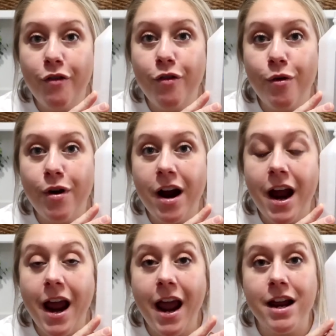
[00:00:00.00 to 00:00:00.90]
for
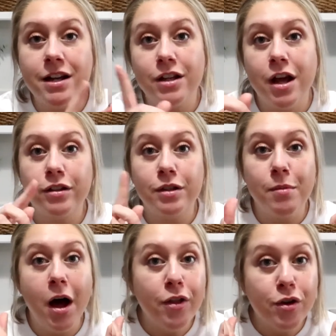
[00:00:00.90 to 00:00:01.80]
and
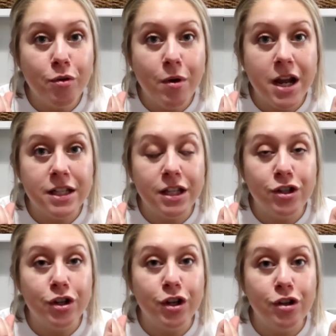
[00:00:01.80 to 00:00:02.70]
some other ways
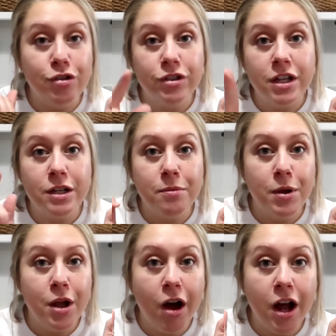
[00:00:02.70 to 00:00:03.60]
that you can use it
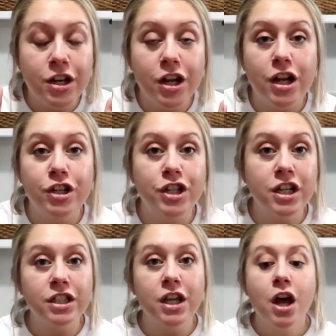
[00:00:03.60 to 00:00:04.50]
beyond
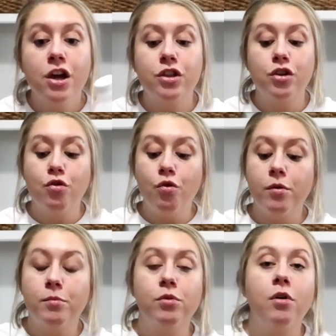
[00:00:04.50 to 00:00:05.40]
just the
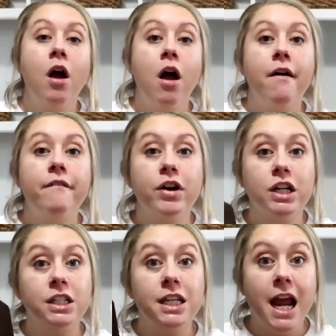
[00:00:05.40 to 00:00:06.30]
normal
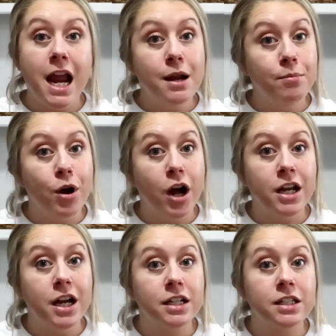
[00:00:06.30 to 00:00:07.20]
first aid
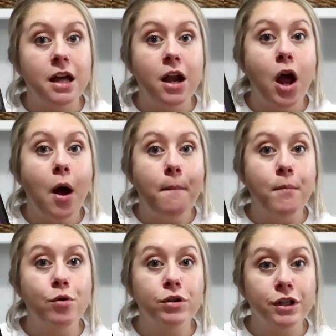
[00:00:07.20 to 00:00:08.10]
products that
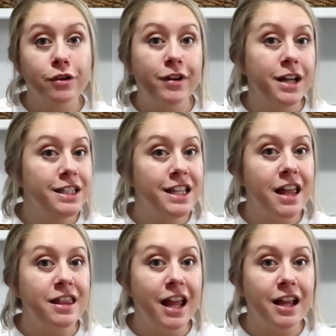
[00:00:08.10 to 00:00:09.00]
most of us
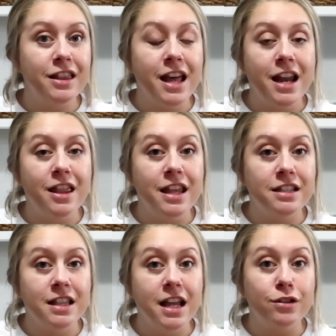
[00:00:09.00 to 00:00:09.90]
think that these
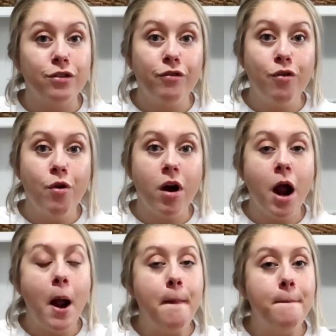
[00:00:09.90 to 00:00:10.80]
things are
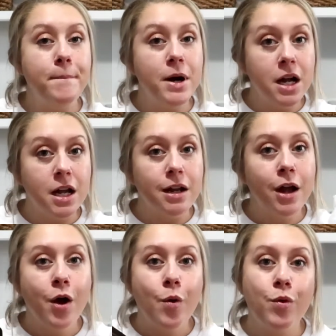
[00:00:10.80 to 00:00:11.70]
for. But
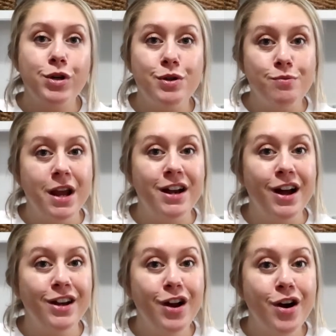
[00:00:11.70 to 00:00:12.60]
what you may
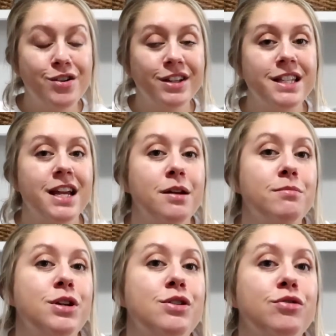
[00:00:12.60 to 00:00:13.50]
not know is they can
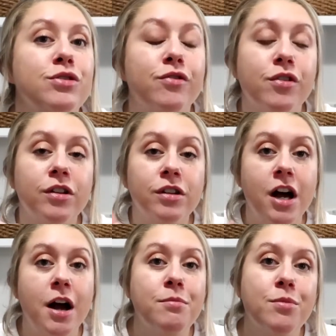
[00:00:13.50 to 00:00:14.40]
be used for a
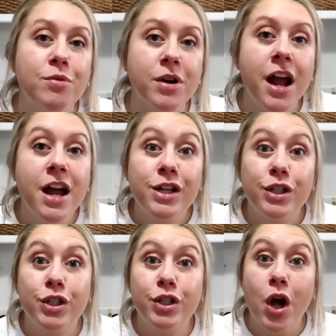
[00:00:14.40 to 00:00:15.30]
lot more.
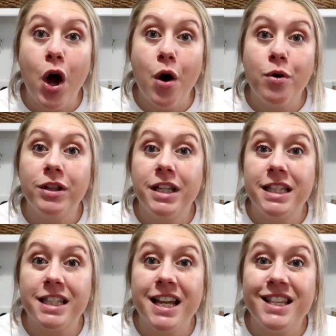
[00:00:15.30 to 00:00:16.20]
So
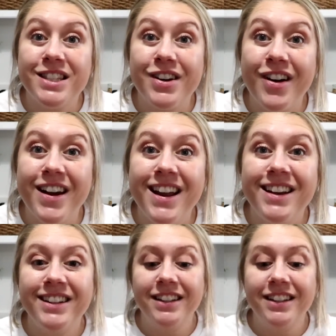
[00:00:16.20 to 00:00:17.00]
let's get started.